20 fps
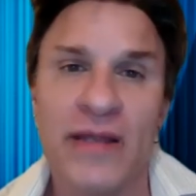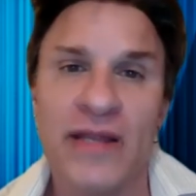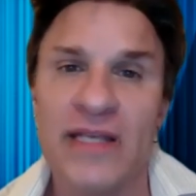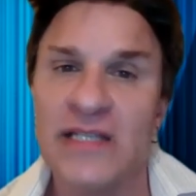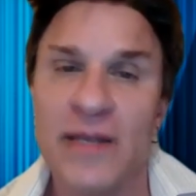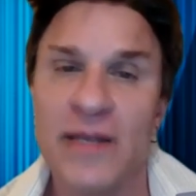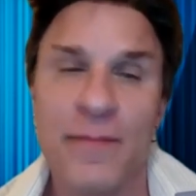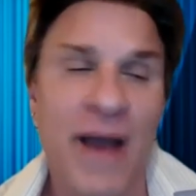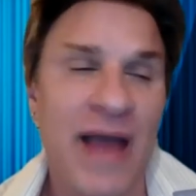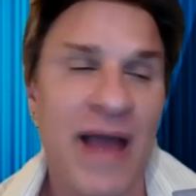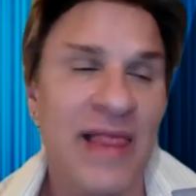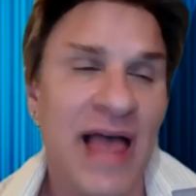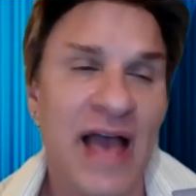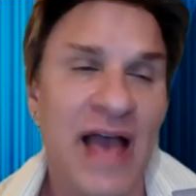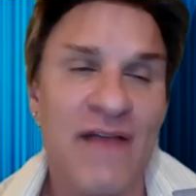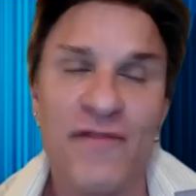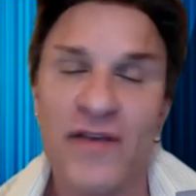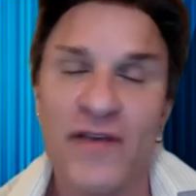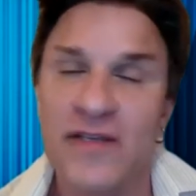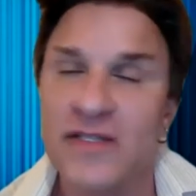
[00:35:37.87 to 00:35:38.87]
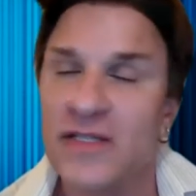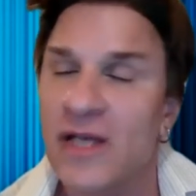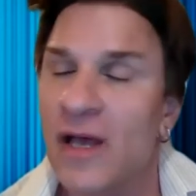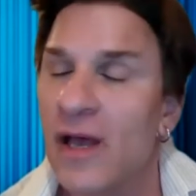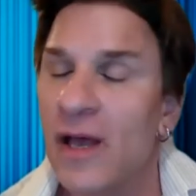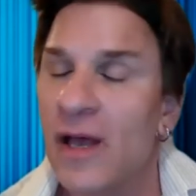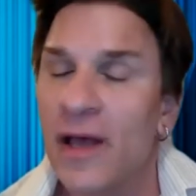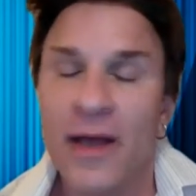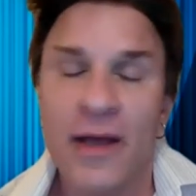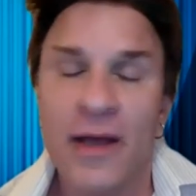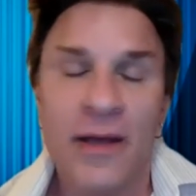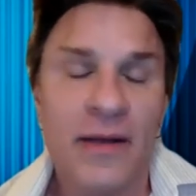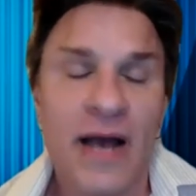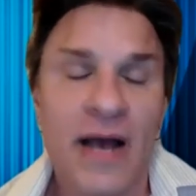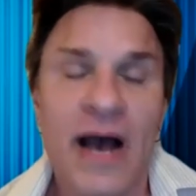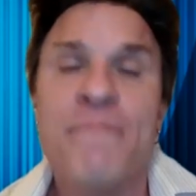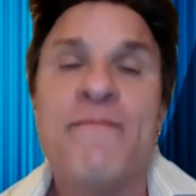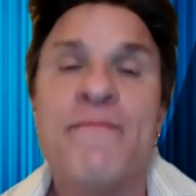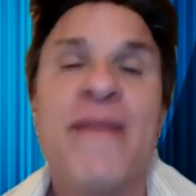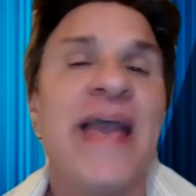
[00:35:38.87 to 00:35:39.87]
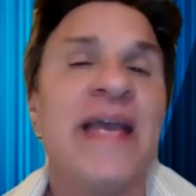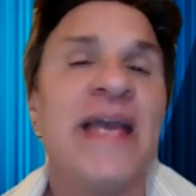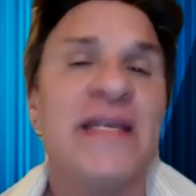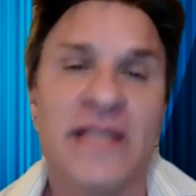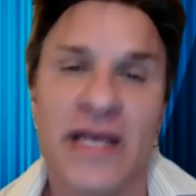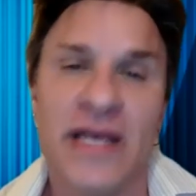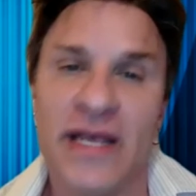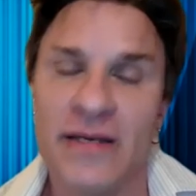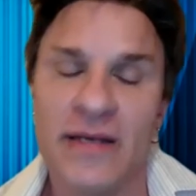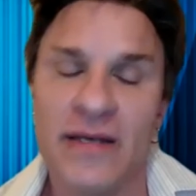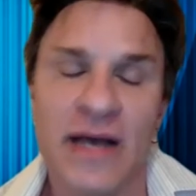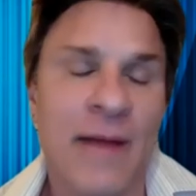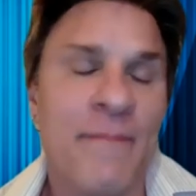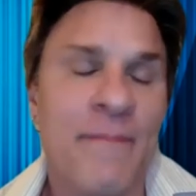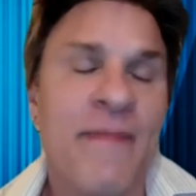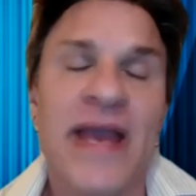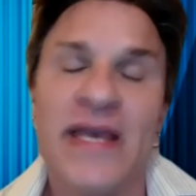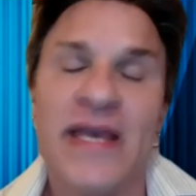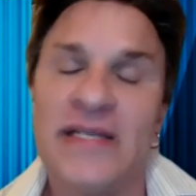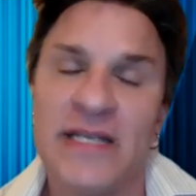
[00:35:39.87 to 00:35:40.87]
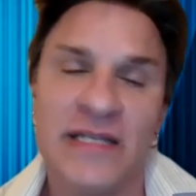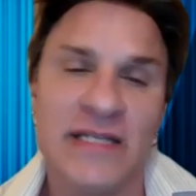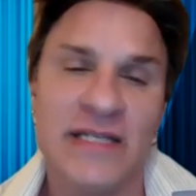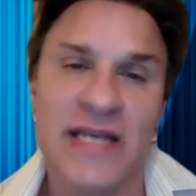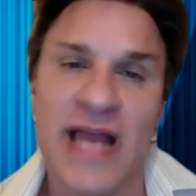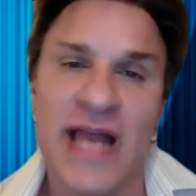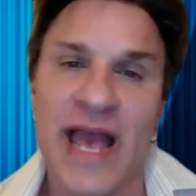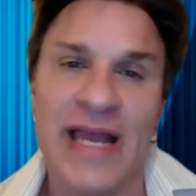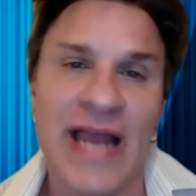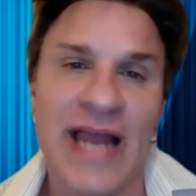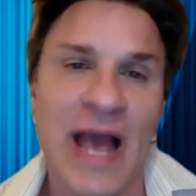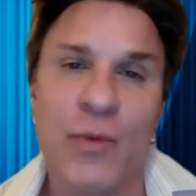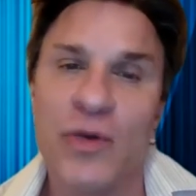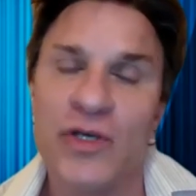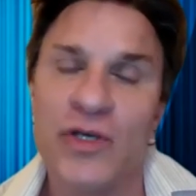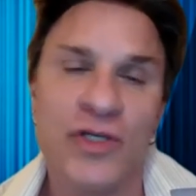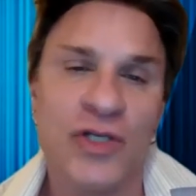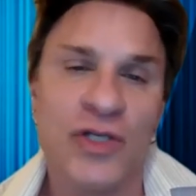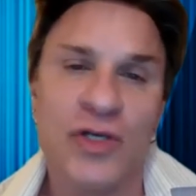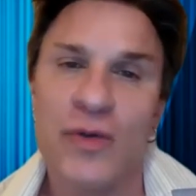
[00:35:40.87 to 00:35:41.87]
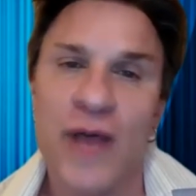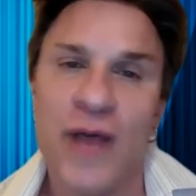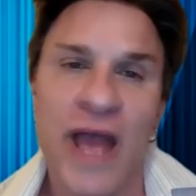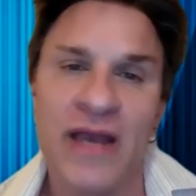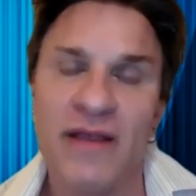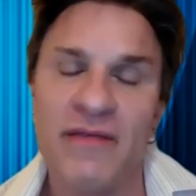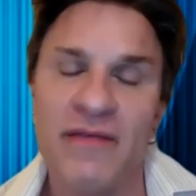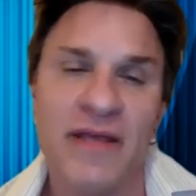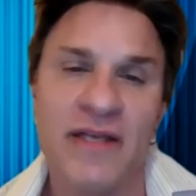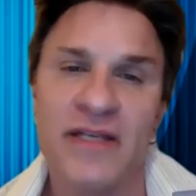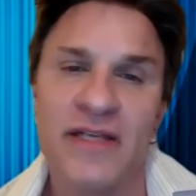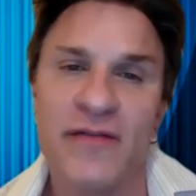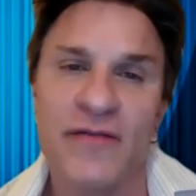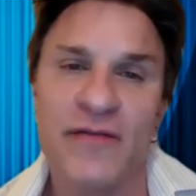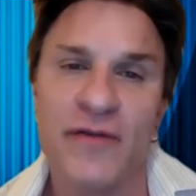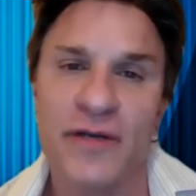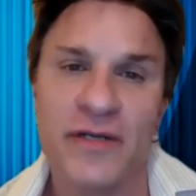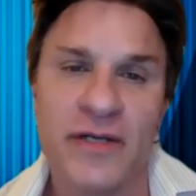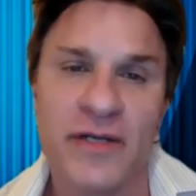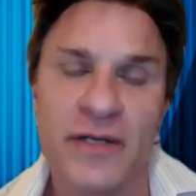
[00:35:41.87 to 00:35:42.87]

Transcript: Listen, my life is amazing, amazing today, and I wouldn't do anything different.